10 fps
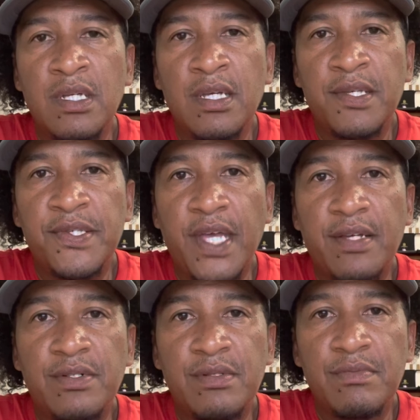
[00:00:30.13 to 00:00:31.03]

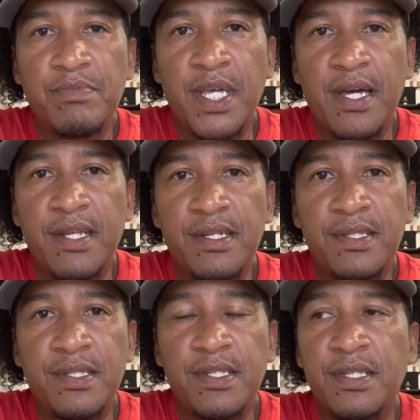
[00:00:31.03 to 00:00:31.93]
cycle behind
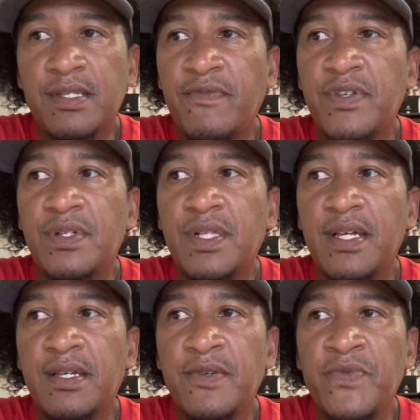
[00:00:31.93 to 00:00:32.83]
us, just because I feel
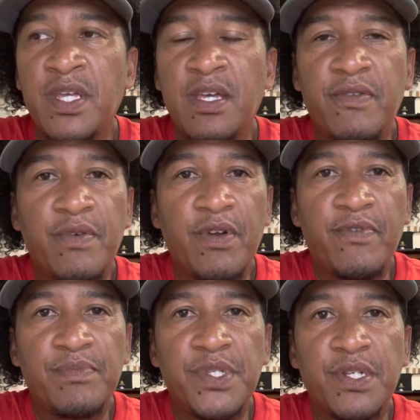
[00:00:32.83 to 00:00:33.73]
like if they went
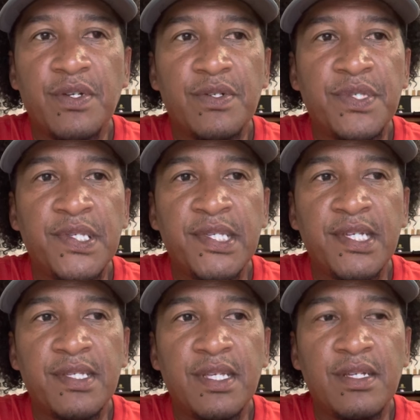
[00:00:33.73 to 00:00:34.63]
from 0 to
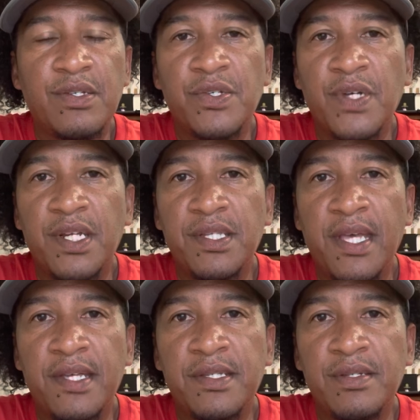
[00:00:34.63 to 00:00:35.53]
60 and you're trying to
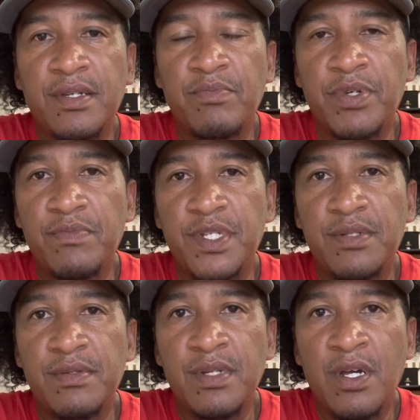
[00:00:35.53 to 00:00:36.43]
test, you can put them
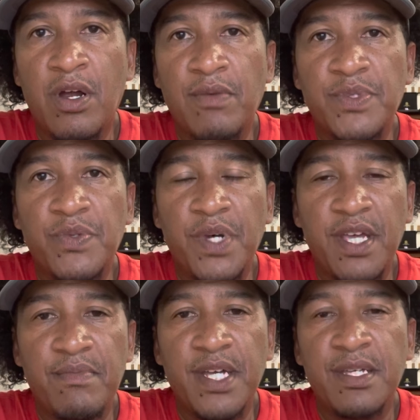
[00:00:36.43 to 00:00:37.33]
in harm's
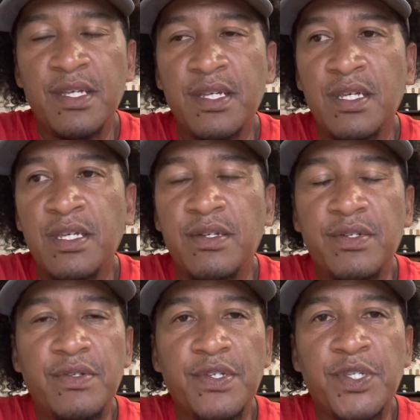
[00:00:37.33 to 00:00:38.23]
way by
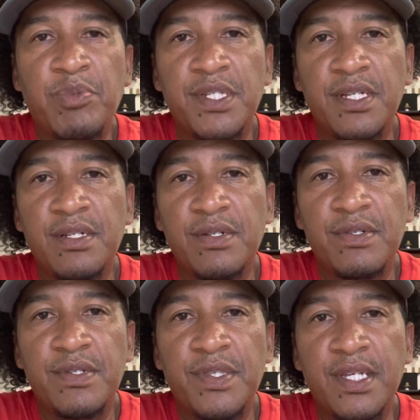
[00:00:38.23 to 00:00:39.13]
doing sprinting or
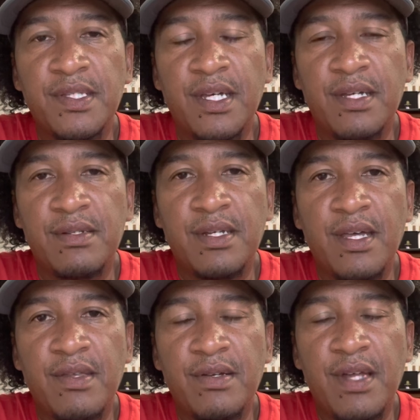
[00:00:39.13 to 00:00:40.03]
doing things that
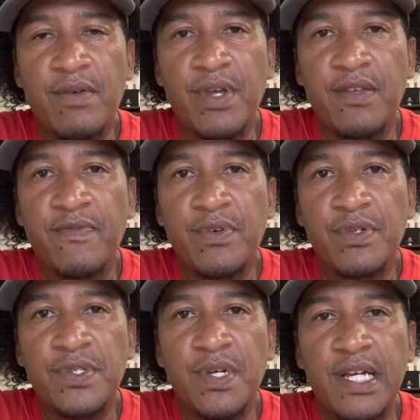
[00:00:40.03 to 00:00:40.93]
they're not ready for.
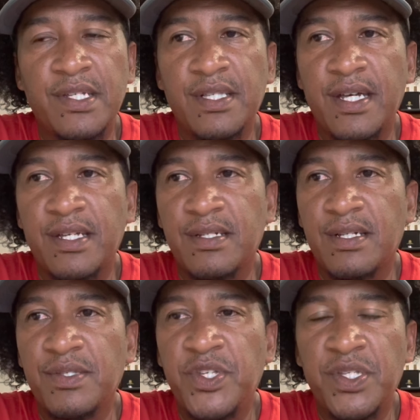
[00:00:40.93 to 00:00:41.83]
So I actually like
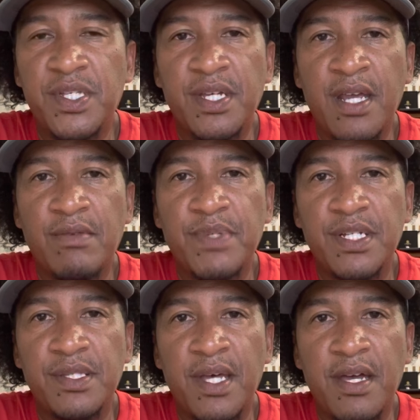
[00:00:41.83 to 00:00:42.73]
just a hair bit
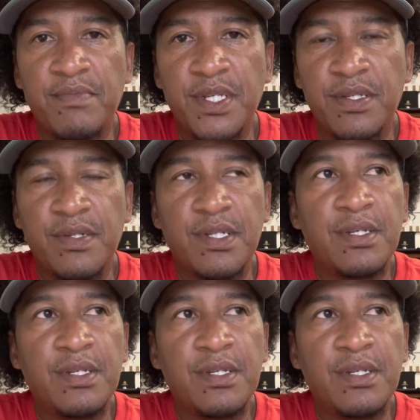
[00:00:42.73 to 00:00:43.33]
of time to do it.